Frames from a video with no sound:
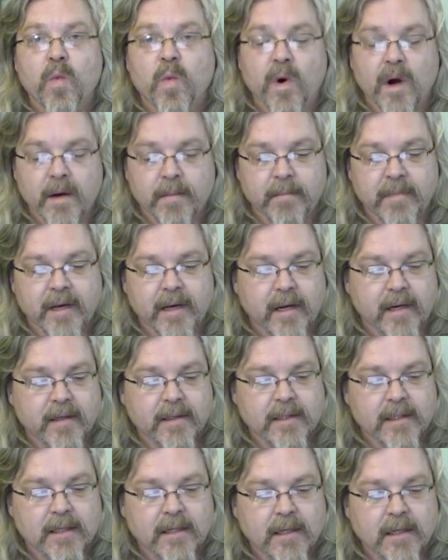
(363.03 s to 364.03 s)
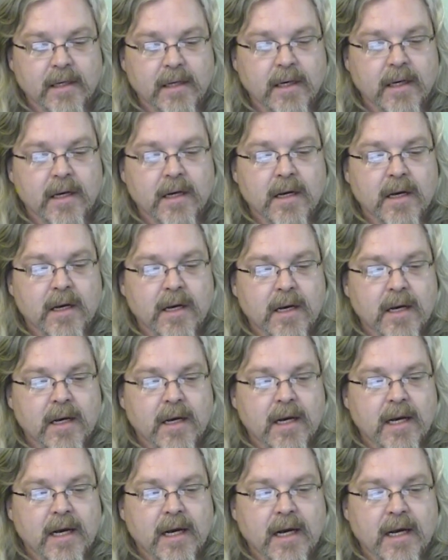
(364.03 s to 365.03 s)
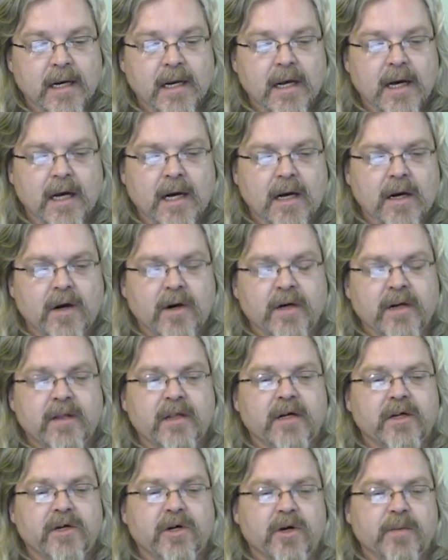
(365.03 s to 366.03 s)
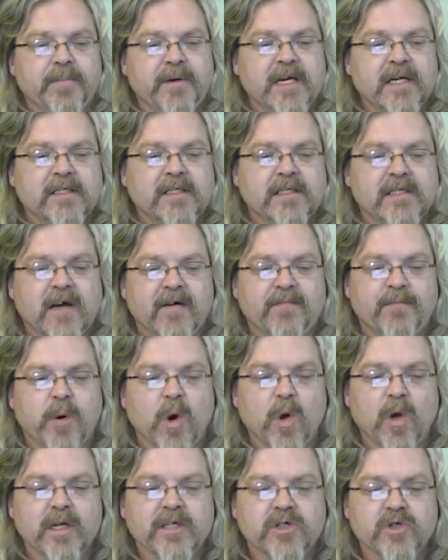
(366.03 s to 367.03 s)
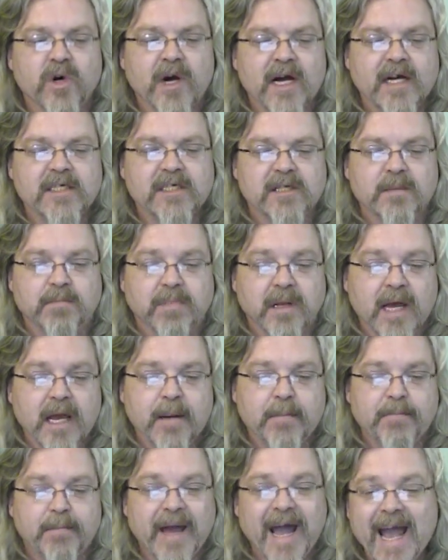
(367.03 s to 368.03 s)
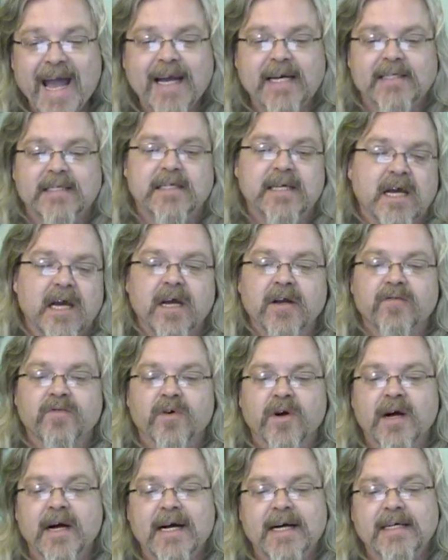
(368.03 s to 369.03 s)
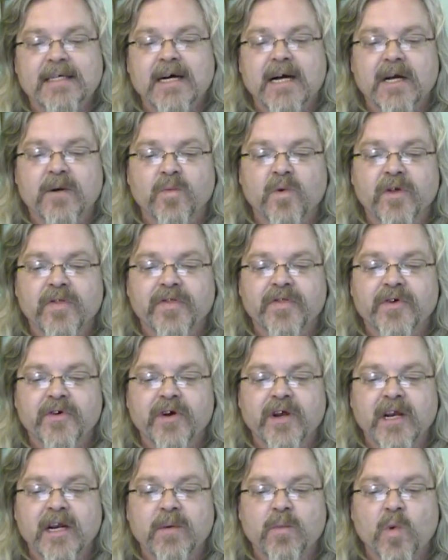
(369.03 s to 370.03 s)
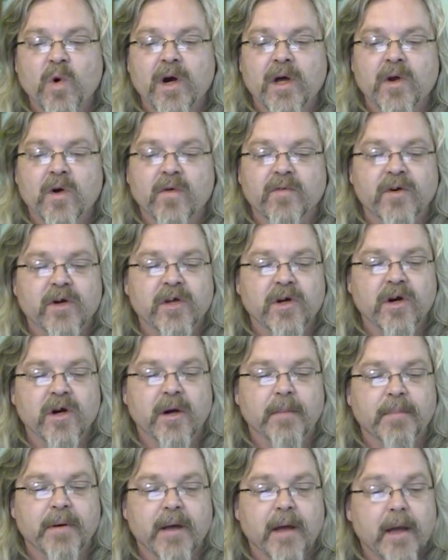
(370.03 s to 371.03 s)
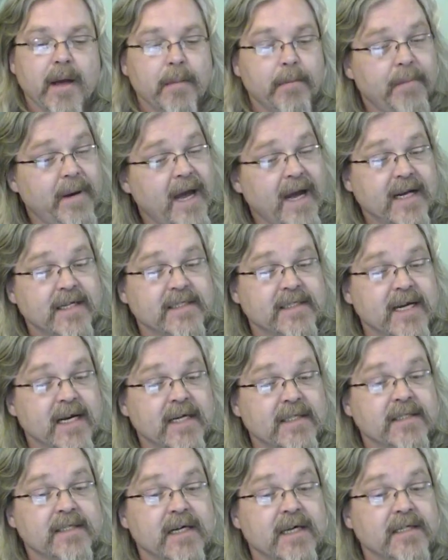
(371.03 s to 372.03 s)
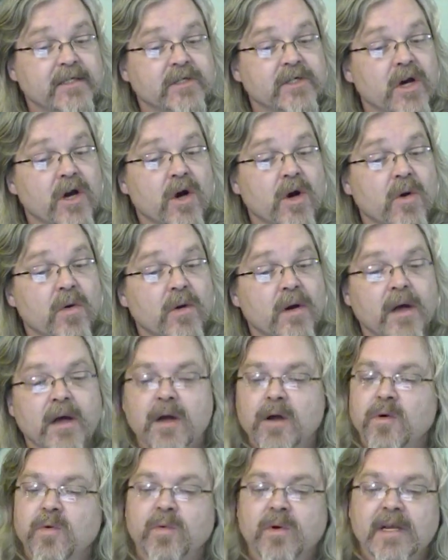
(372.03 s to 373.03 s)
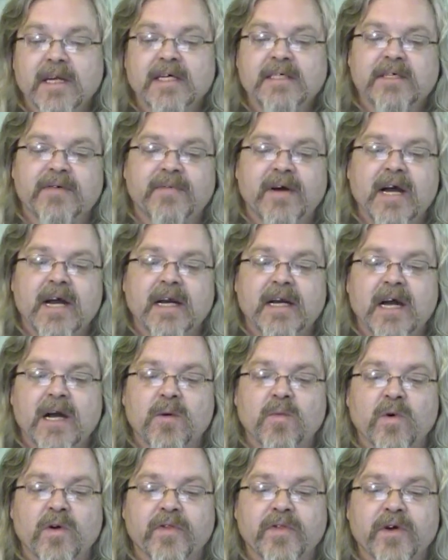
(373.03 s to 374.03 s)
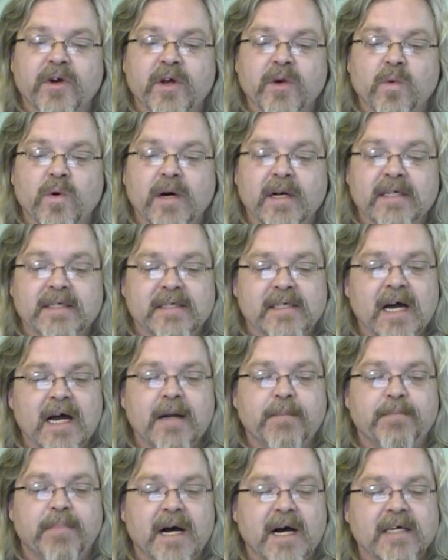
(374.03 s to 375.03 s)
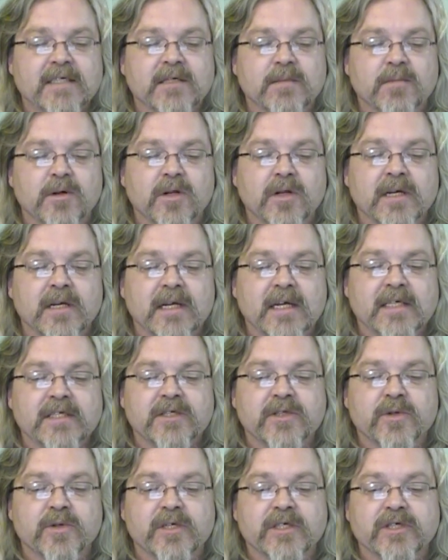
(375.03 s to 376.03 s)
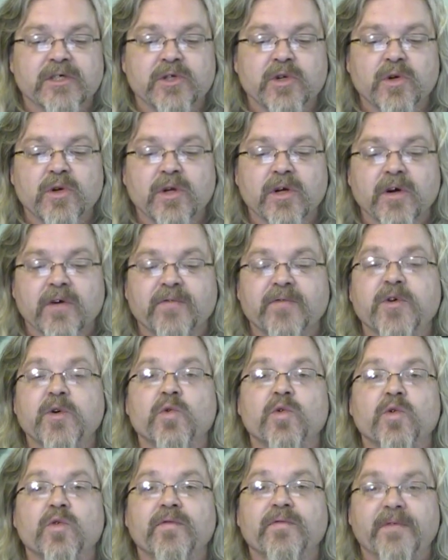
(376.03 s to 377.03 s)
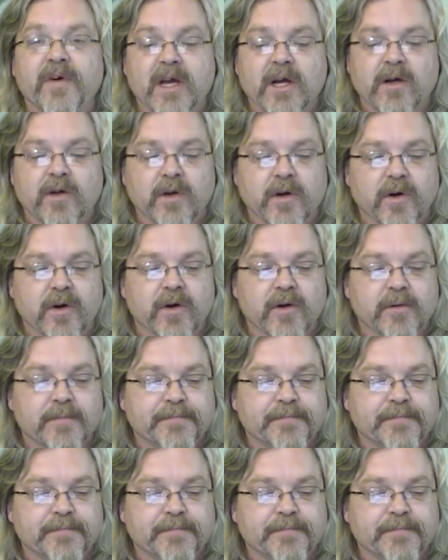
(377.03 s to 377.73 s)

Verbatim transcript: one bit. And uh, onto the European stuff. Poland tries to blame Pakistan for iodine one thirty-one over Europe. Pakistan says no. Release of iodine one thirty-one is not possible unless there is nuclear fuel failure.